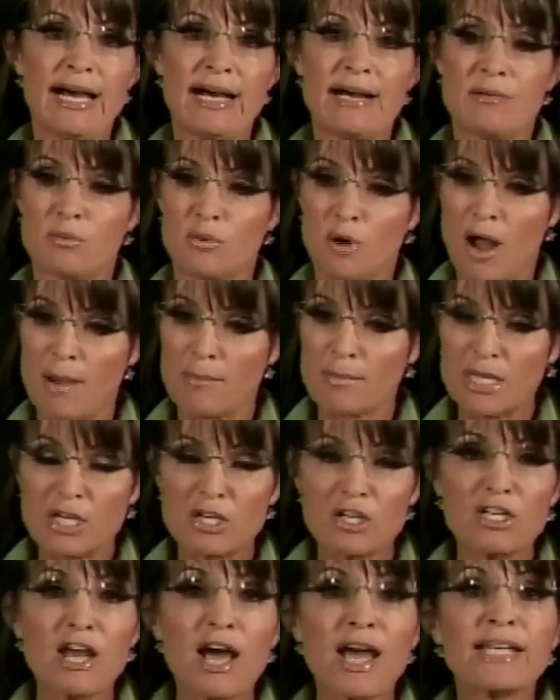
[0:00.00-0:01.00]
Romney
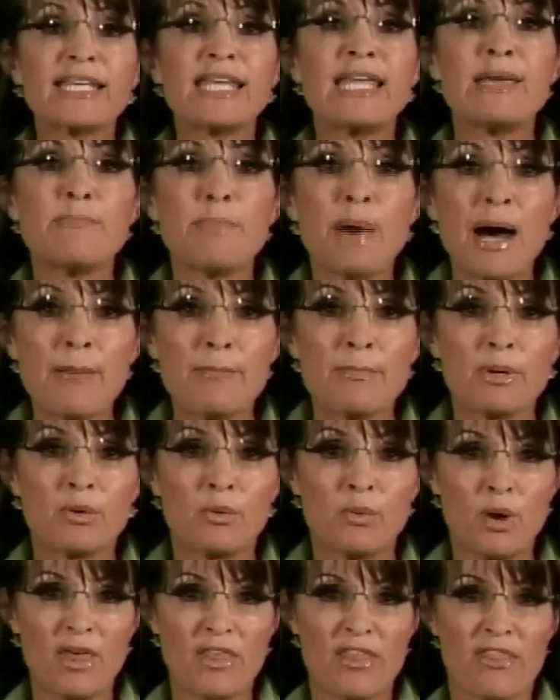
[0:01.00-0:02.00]
could not keep up
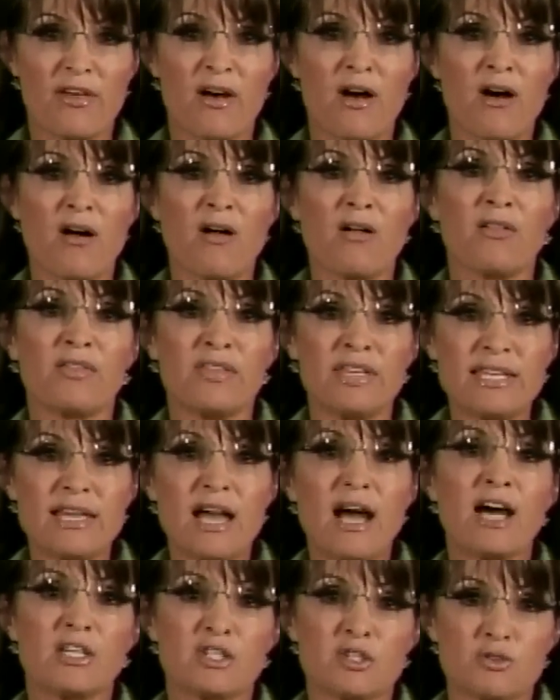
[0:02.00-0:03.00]
with all the
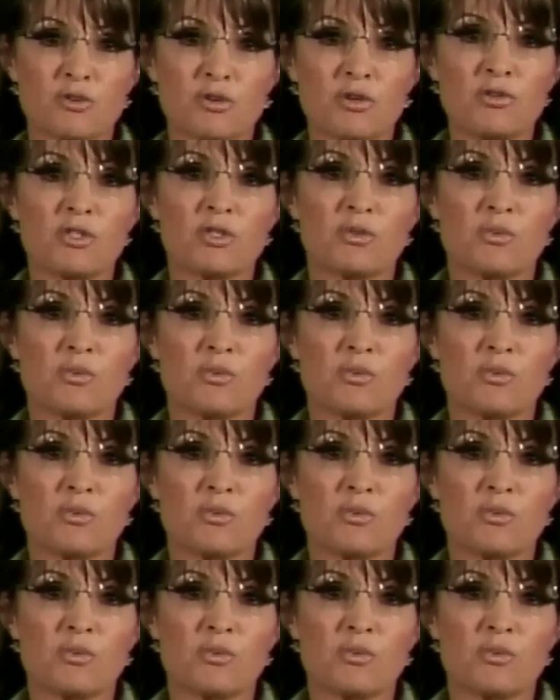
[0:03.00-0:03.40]
untruths,